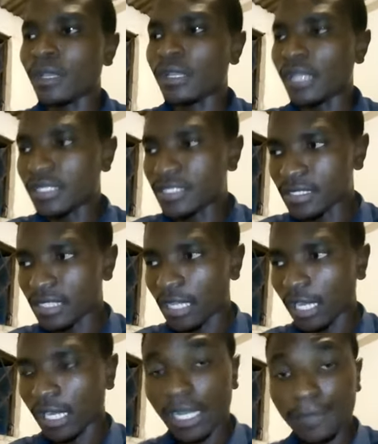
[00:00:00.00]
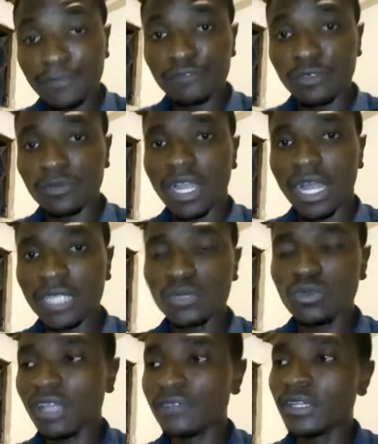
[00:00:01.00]
that is coming from the hard
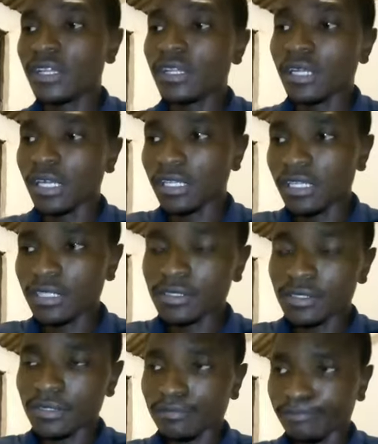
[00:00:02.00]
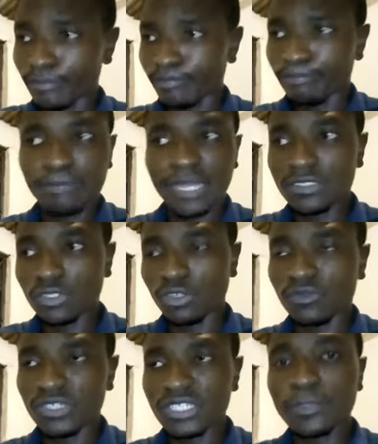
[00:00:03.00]
drive, and then part
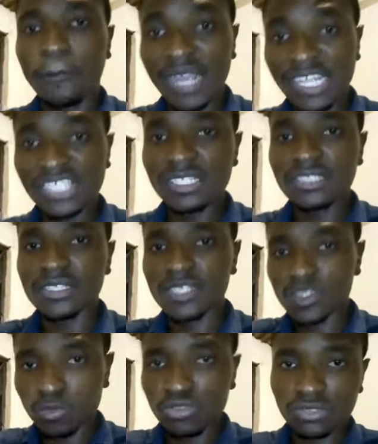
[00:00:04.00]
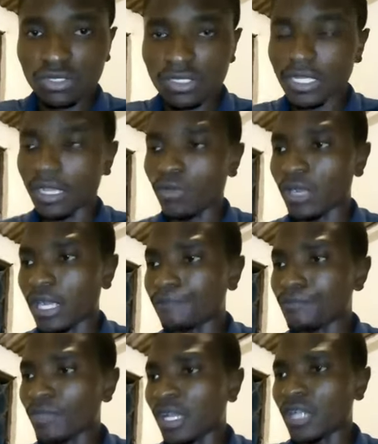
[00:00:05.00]
of it partially is put on the
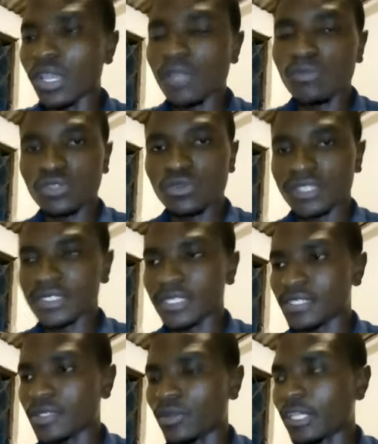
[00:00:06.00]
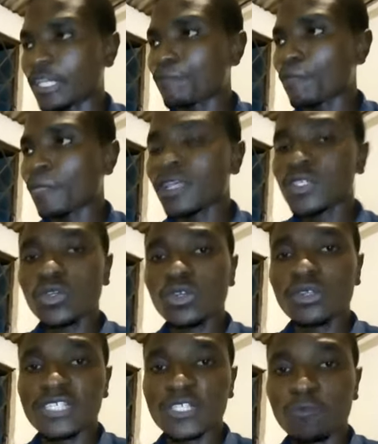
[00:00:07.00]
RAM and you're able to access. Okay, so it's